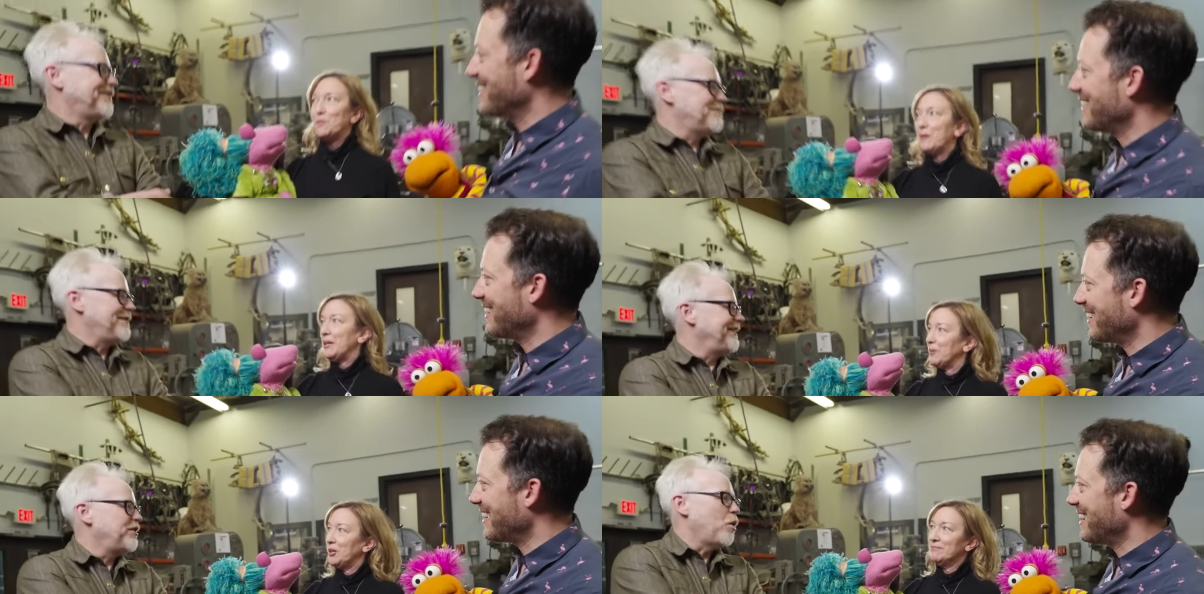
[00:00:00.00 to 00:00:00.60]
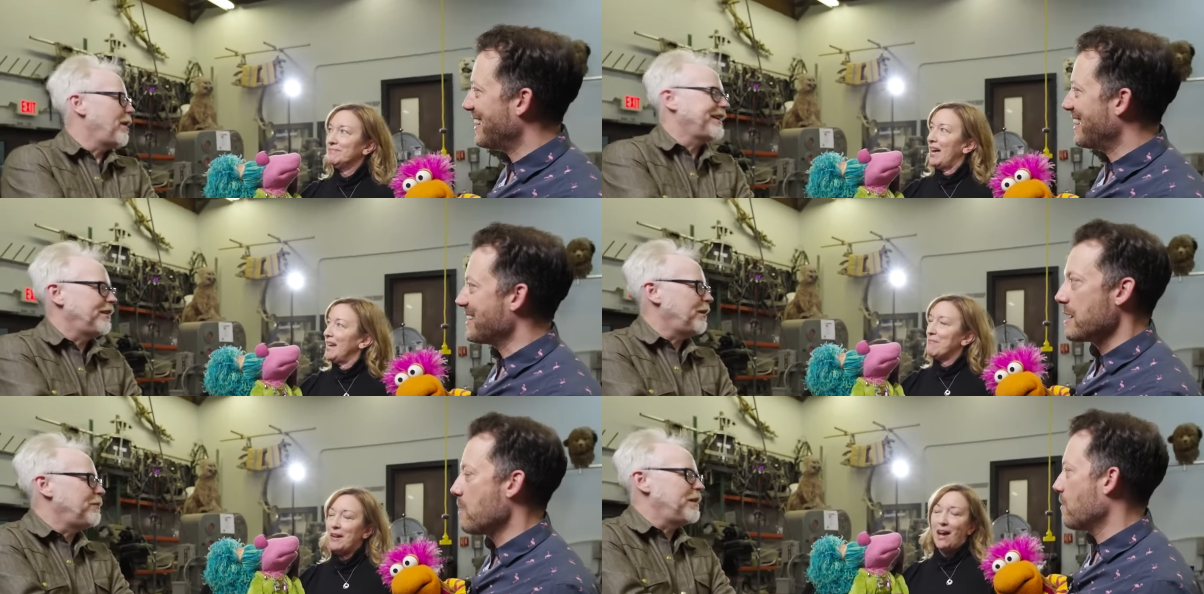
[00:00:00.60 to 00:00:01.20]
Speaker 1: to me. People. No, I can
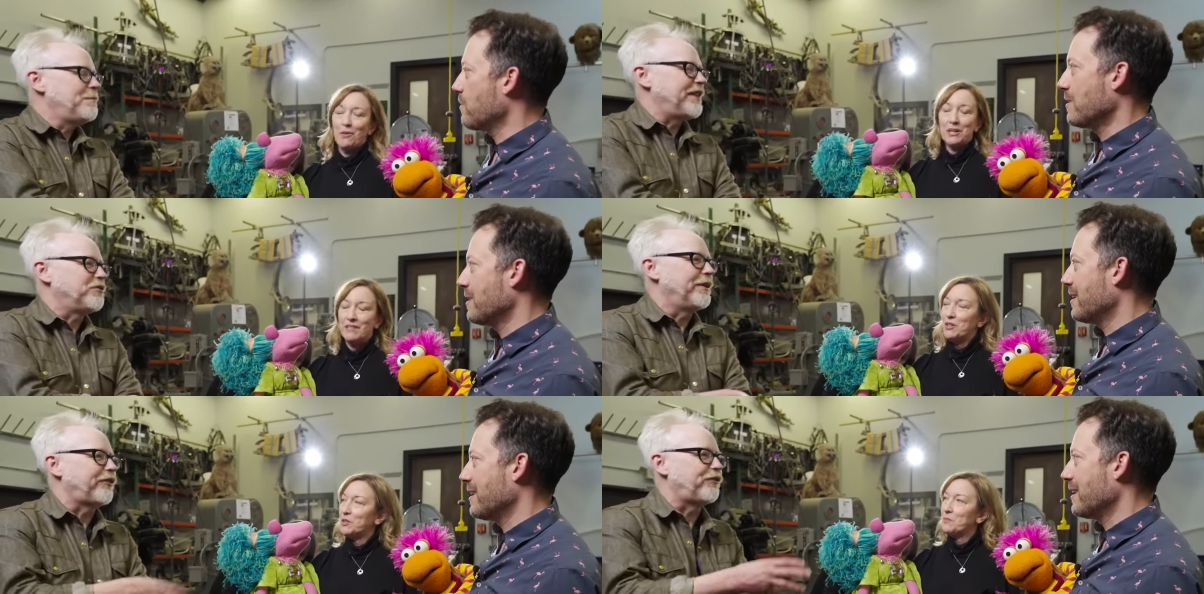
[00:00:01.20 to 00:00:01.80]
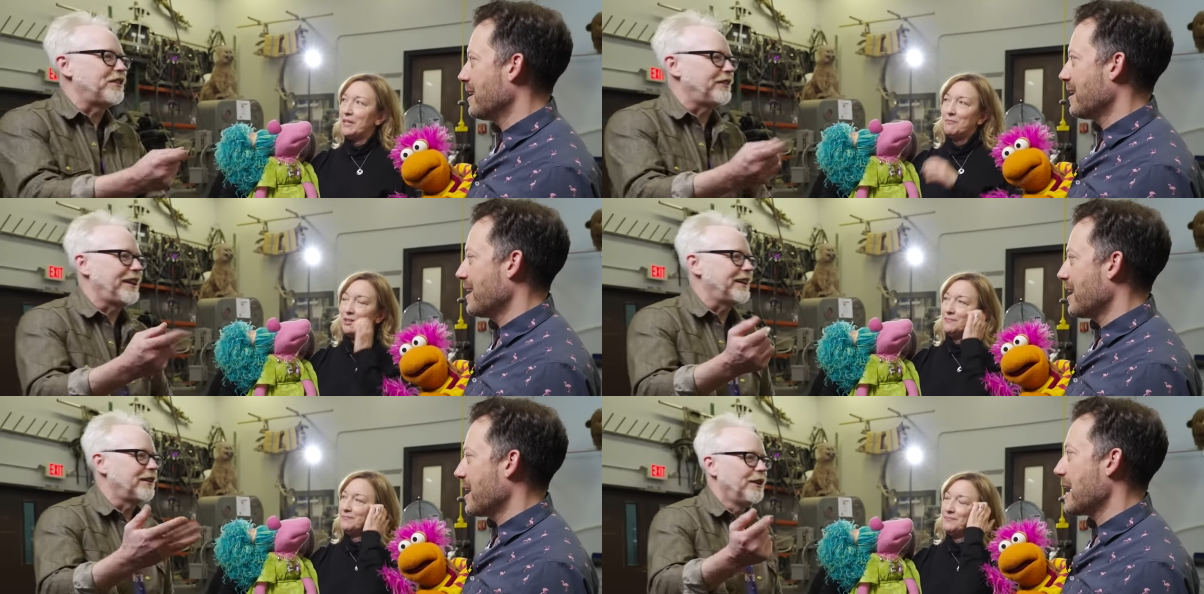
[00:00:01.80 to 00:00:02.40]
I imagine must feel
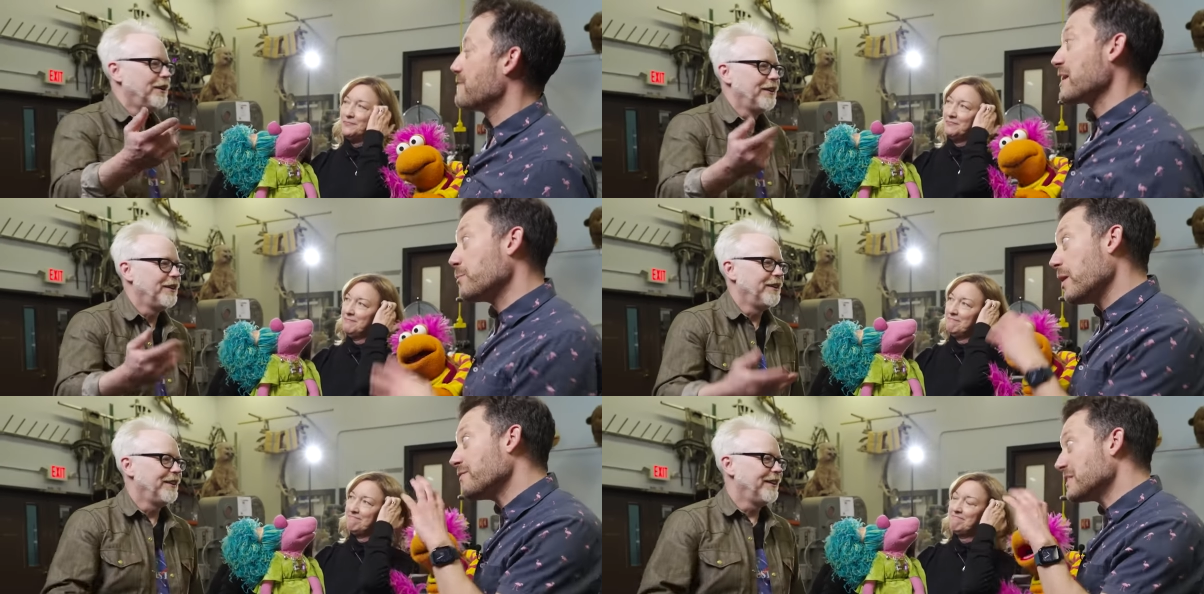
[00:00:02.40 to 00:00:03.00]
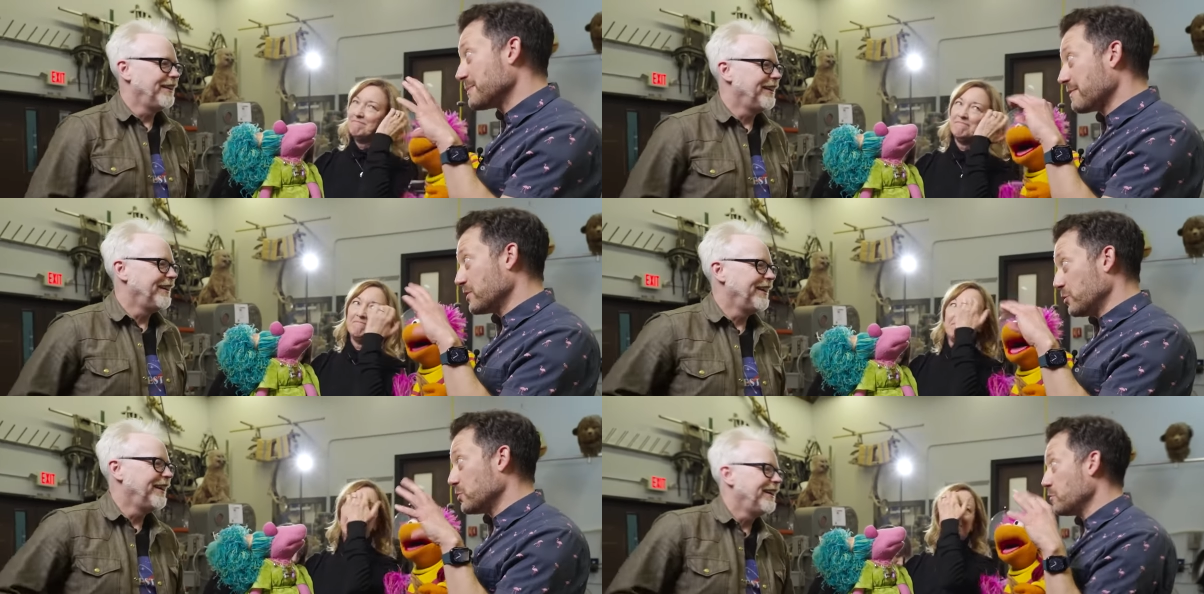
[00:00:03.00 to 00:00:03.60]
like. In fact, we oftentimes have to
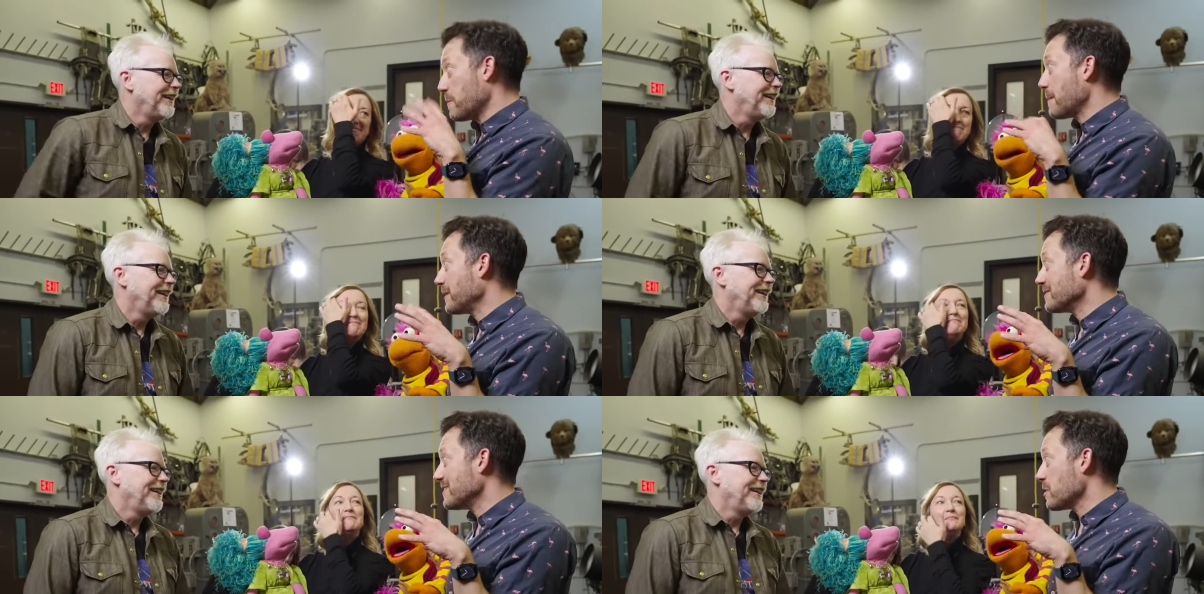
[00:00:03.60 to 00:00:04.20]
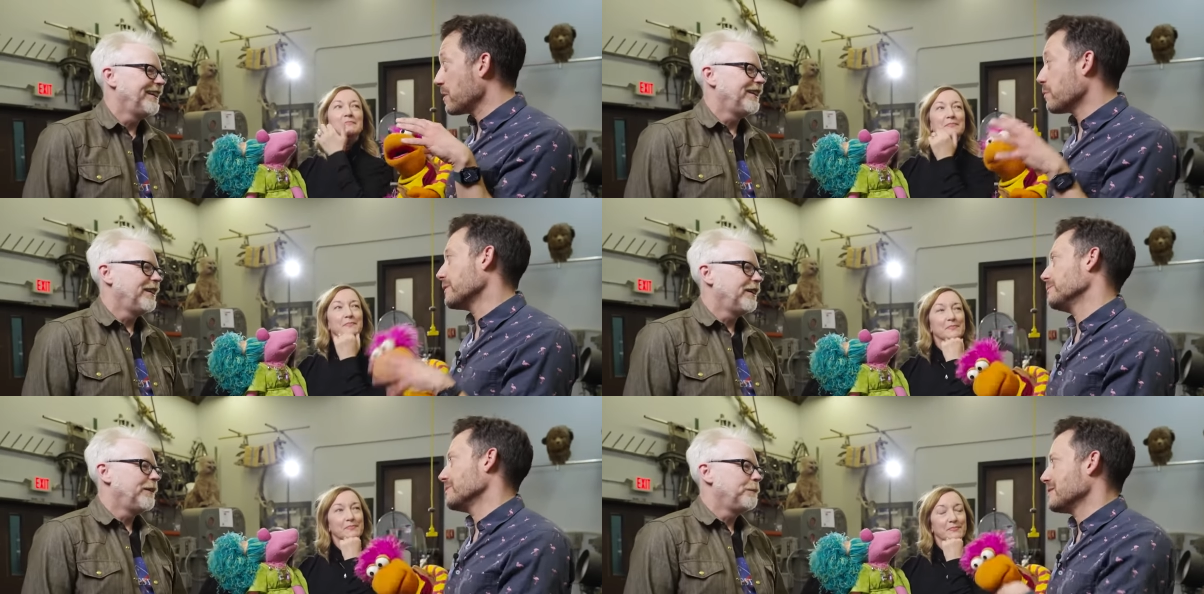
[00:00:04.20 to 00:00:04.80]
do two puppets. You know, like where
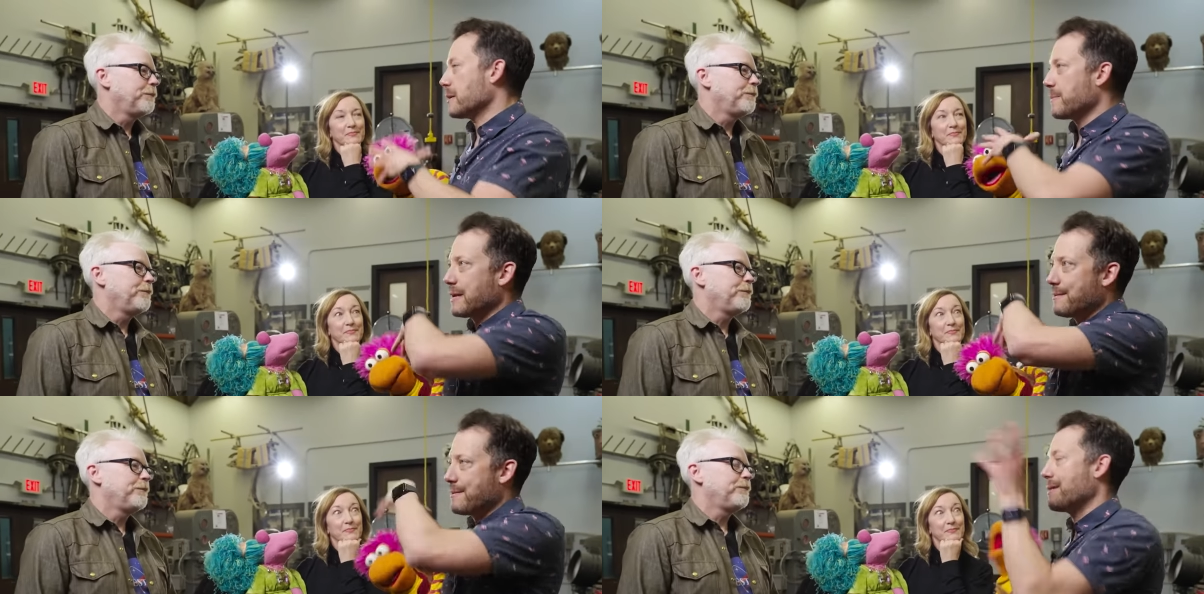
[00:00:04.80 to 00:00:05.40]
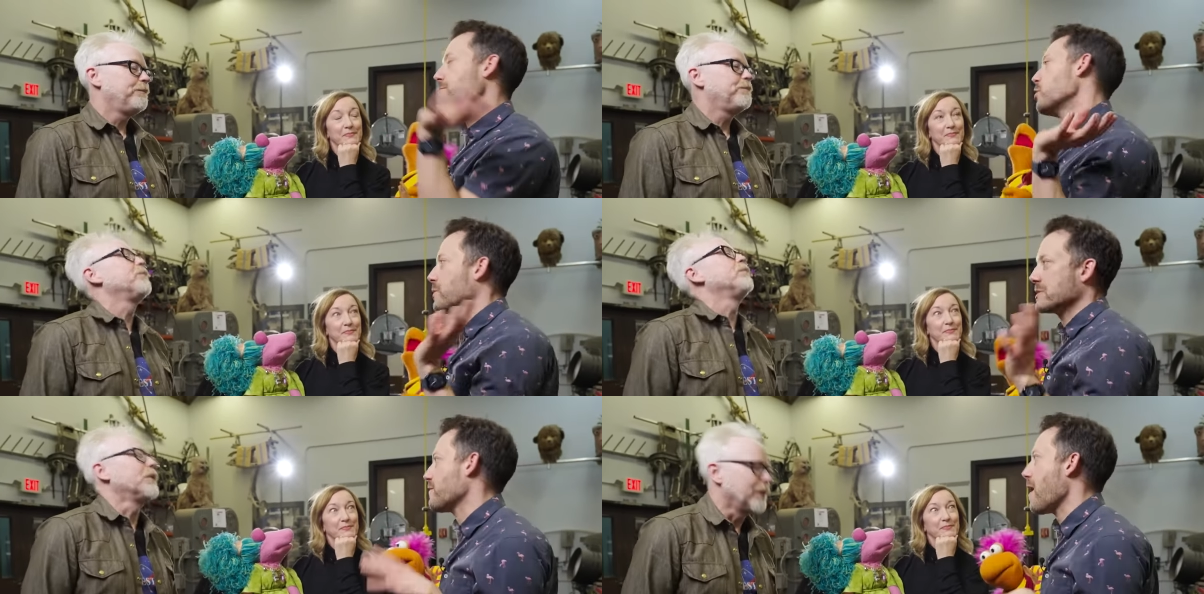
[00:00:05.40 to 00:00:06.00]
you'll, you'll see like a big
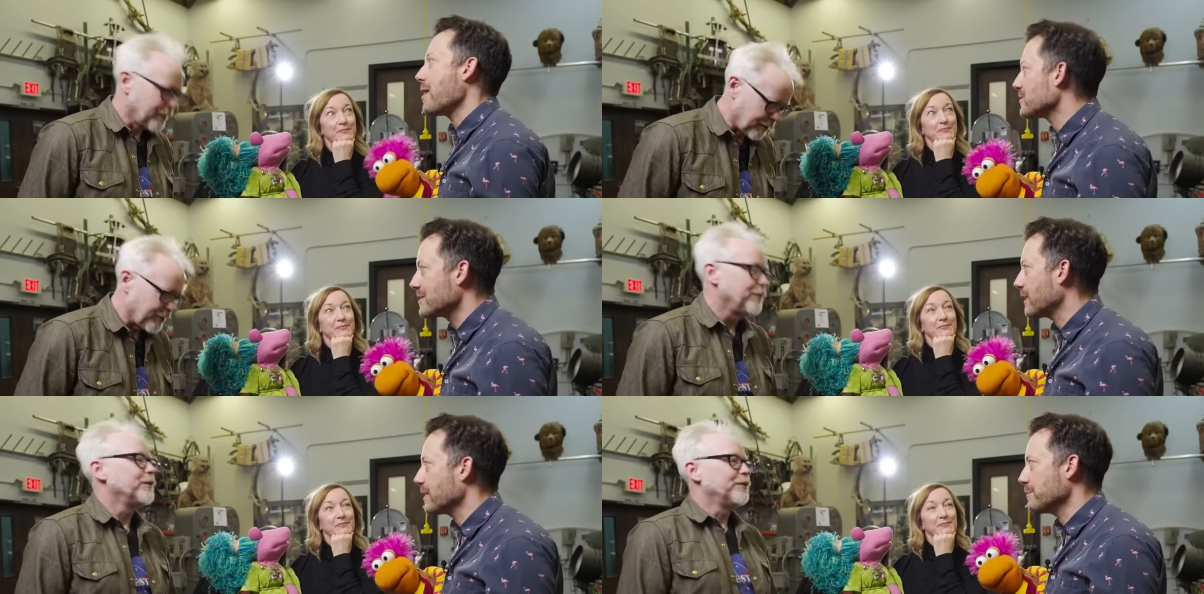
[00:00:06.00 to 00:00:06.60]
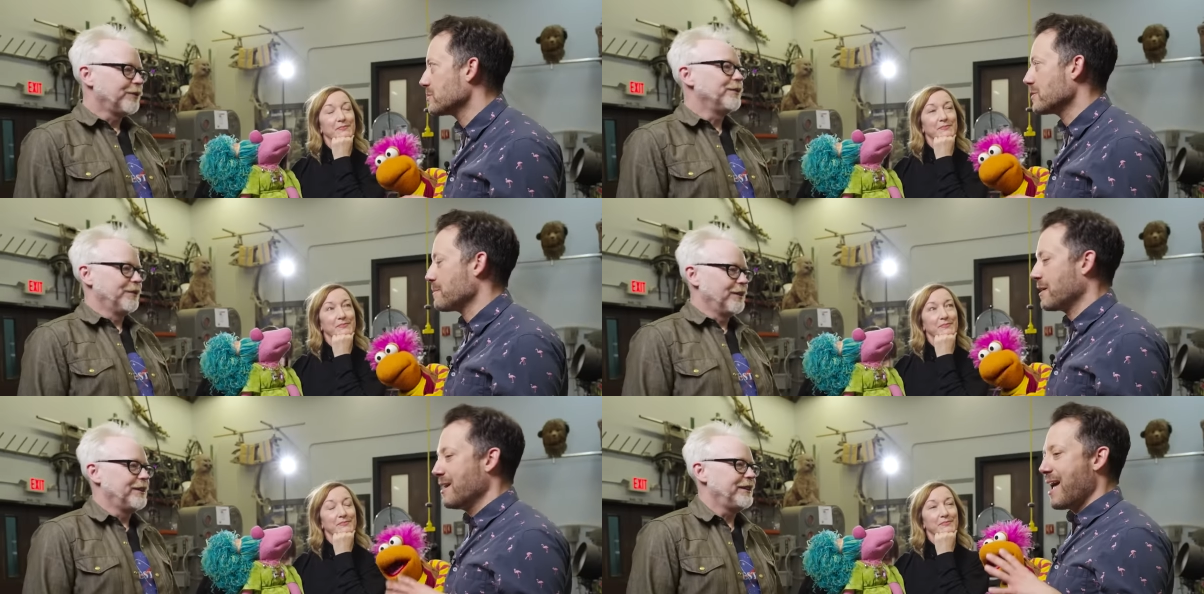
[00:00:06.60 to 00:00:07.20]
chorus of Fraggle singing a musical number.